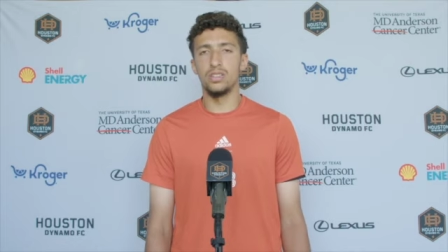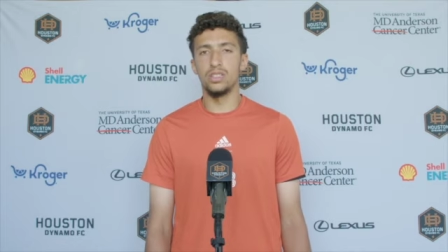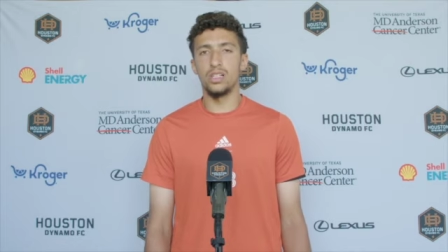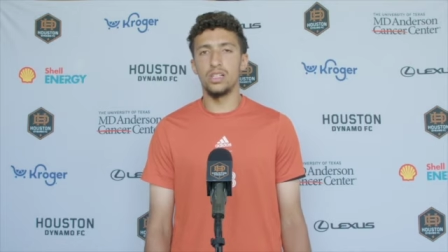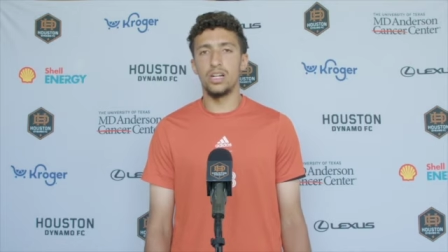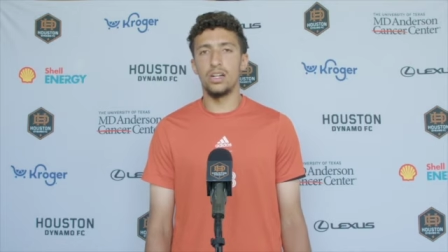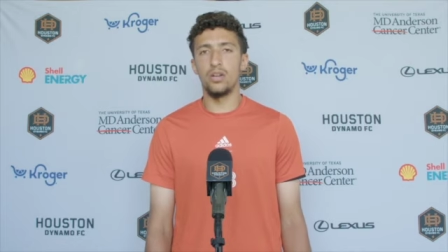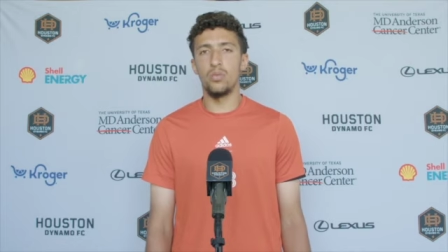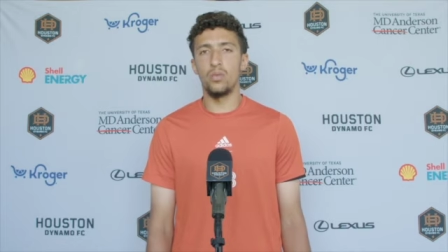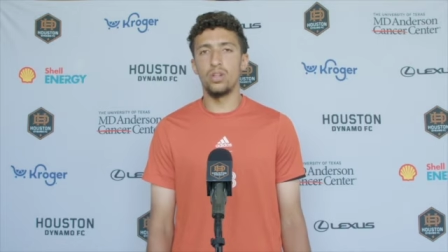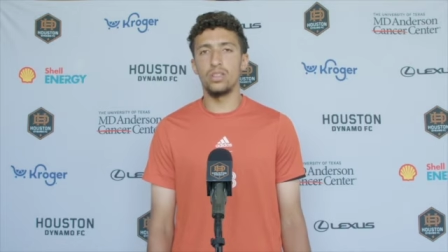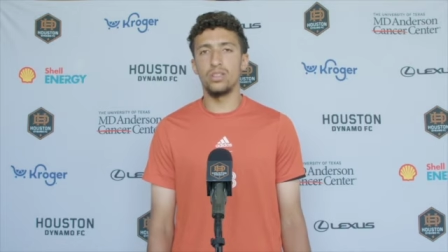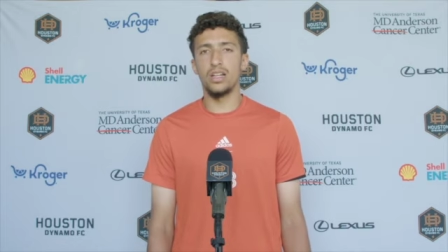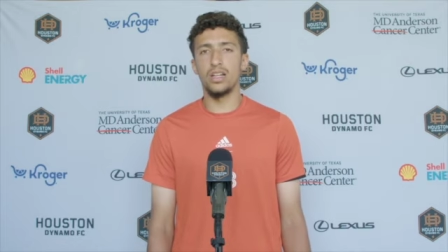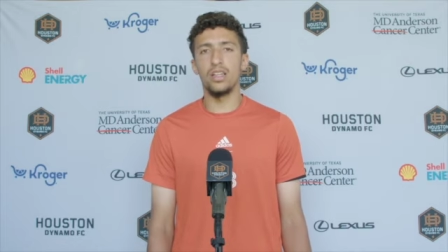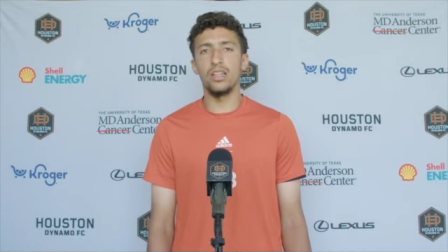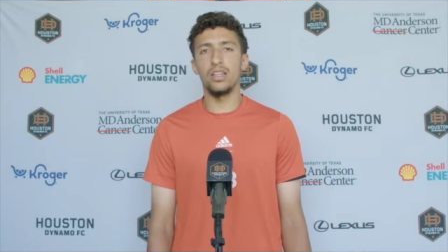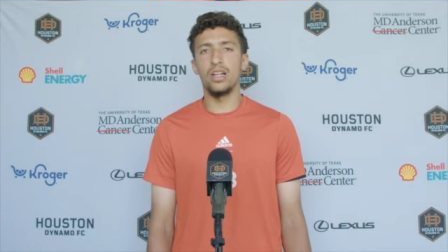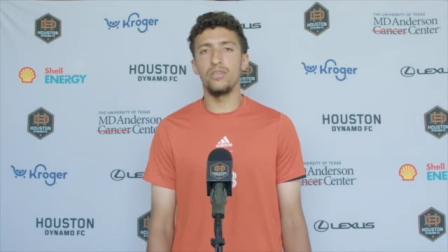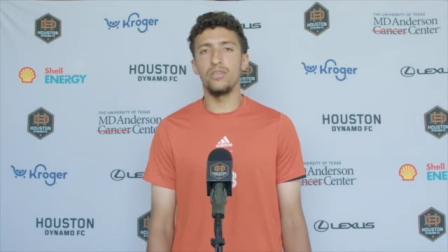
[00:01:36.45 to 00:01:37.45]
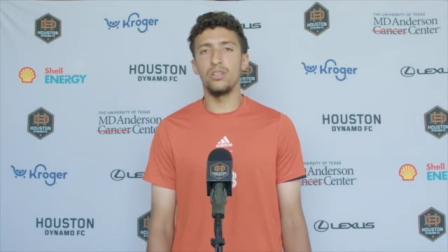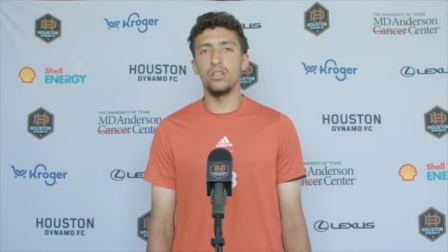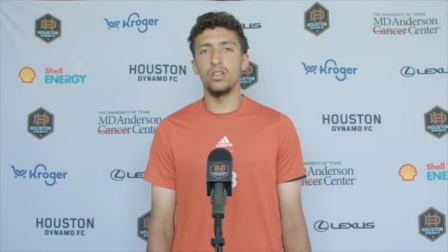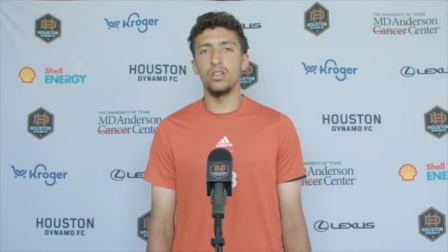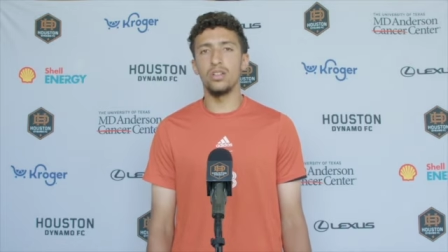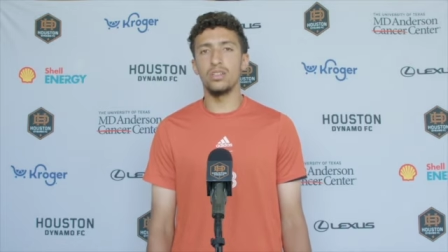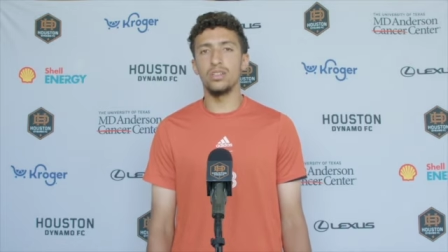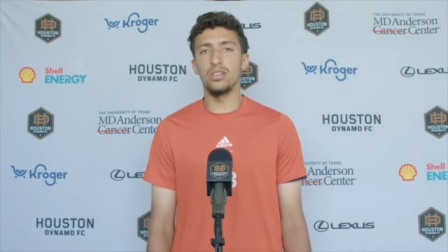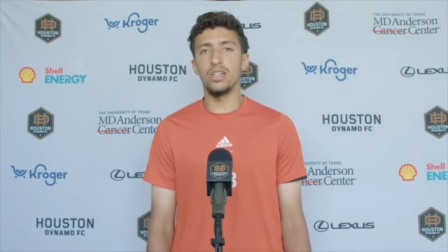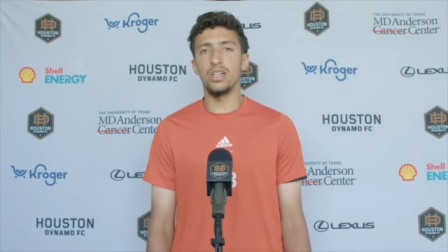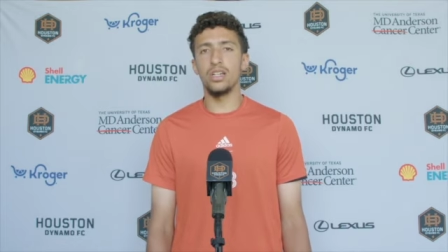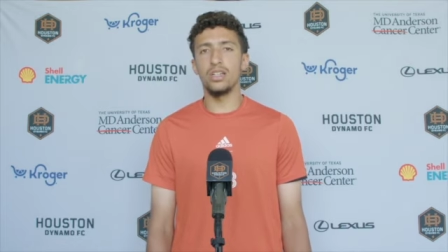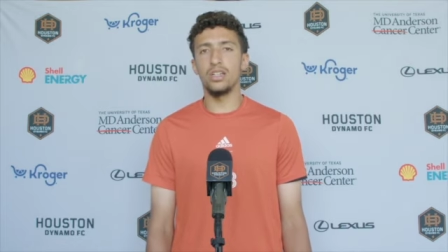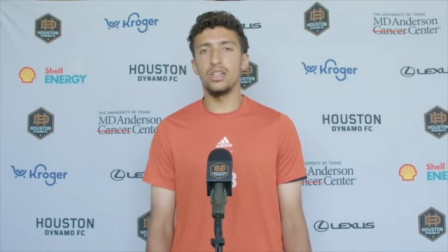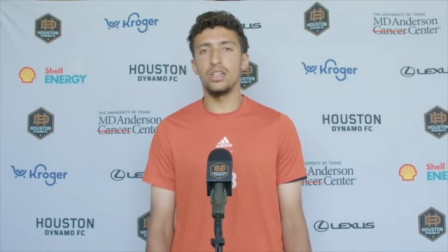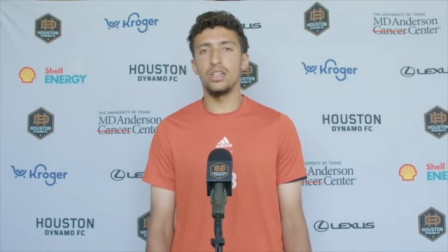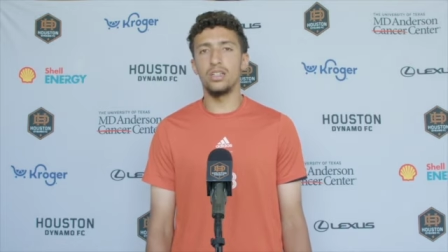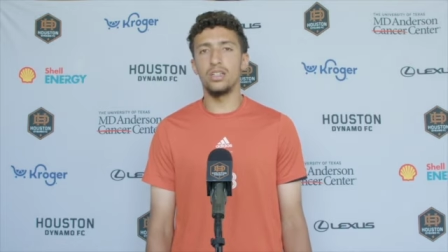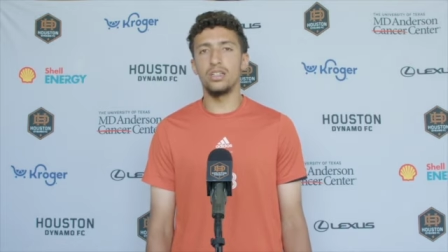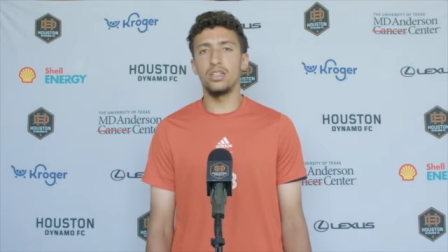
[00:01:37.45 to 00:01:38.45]
kind of what that level looks like
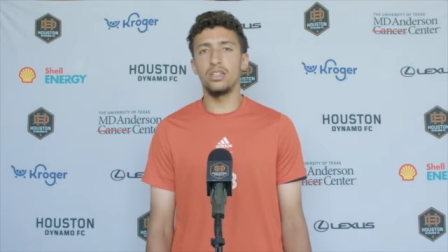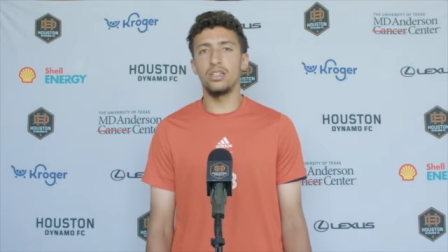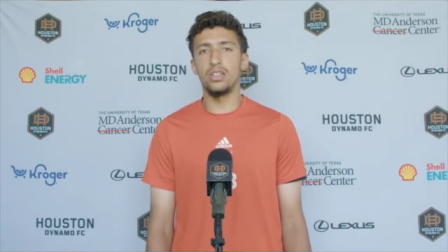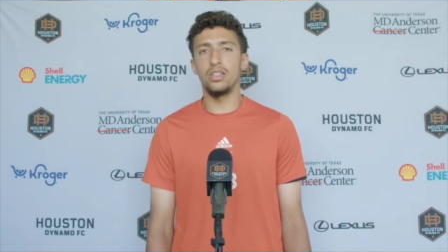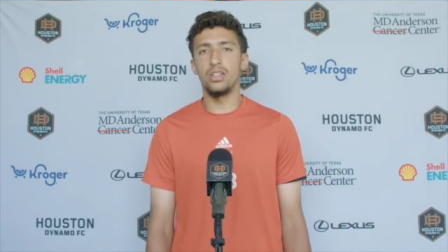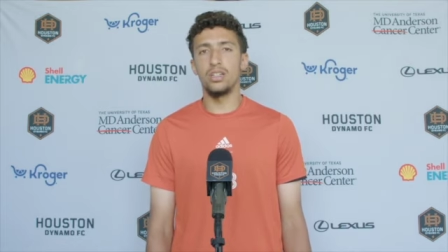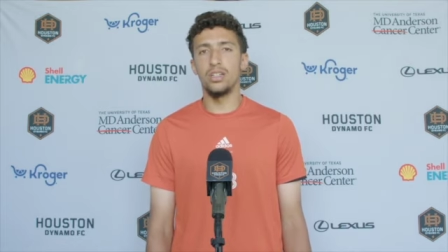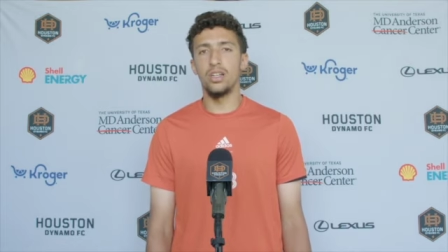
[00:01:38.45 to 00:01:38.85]
and